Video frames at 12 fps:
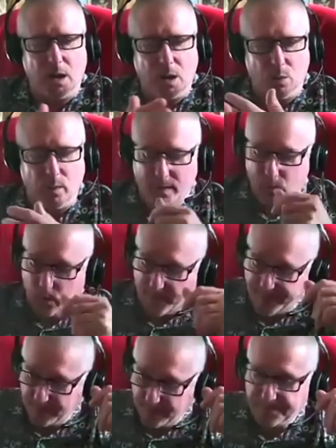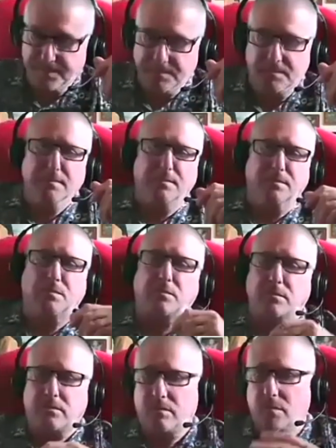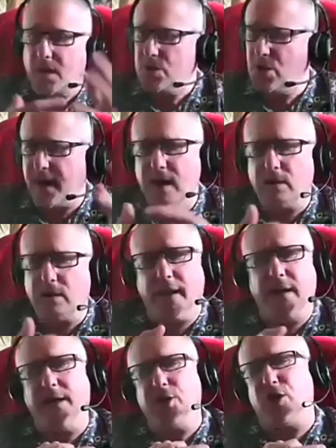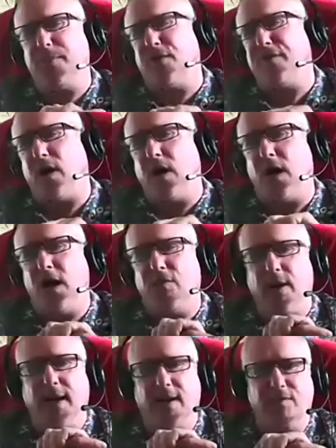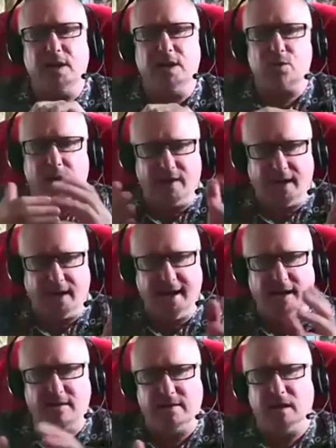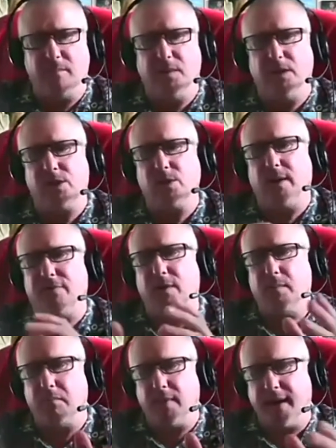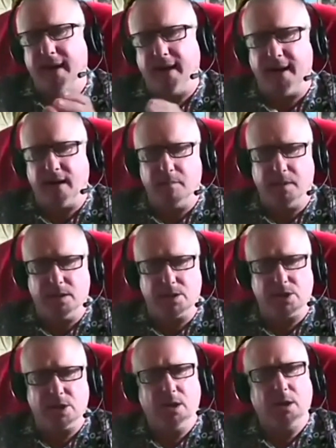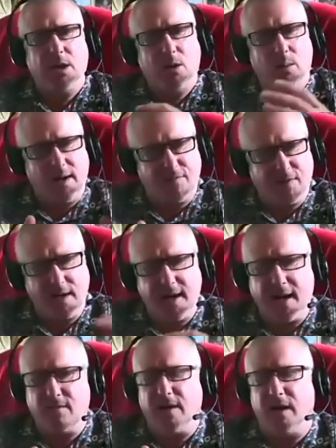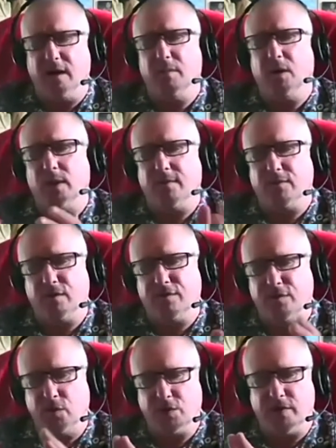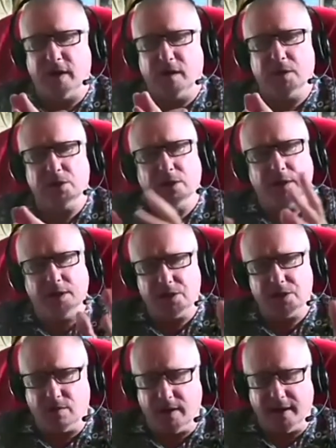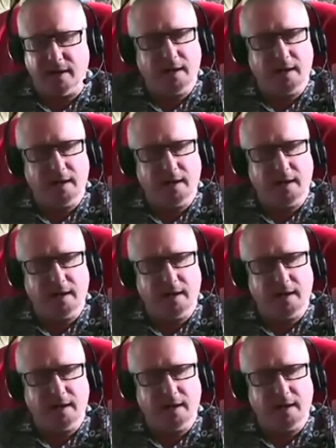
Win-win. So now in HTML5, we have this. We have a header element. We have the main element. We have the nav element. We have the footer element. And these are great.